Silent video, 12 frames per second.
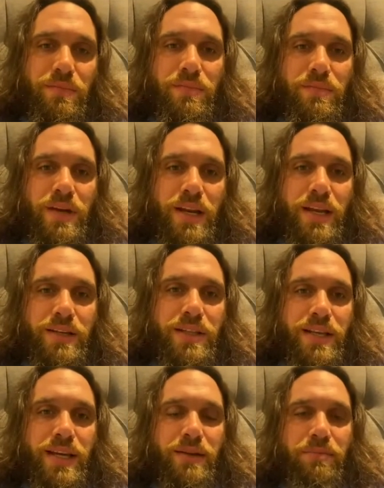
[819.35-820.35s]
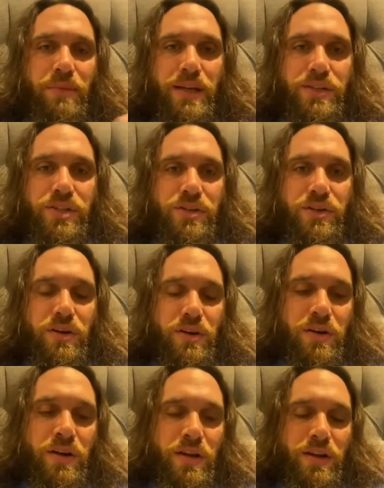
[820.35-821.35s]
many as like Mitch
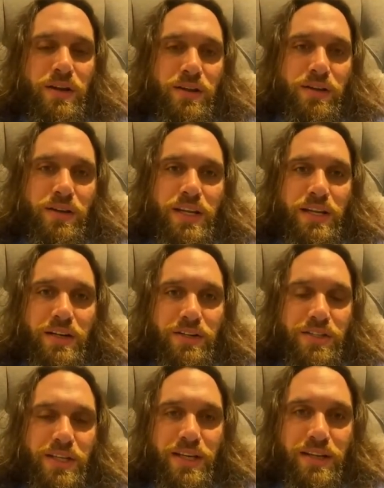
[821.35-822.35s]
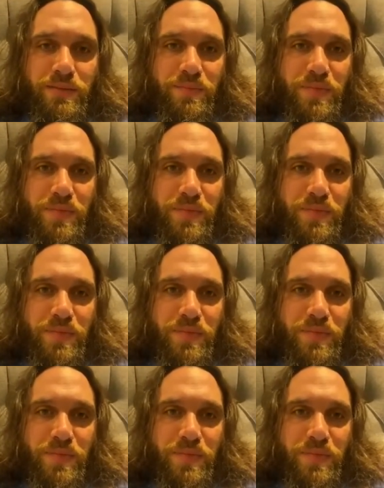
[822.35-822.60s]
or Dean are seeing.